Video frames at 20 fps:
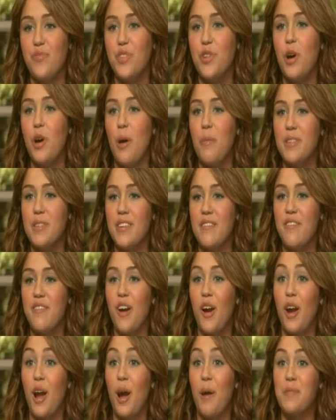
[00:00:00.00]
Two opposite,
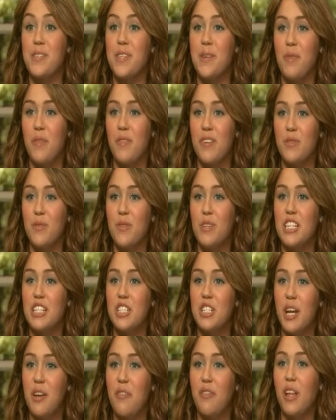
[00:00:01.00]
very opposite movies. Right,
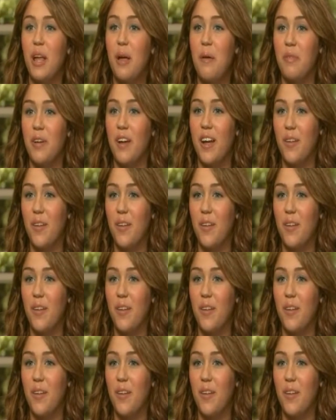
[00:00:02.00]
one's a chick flick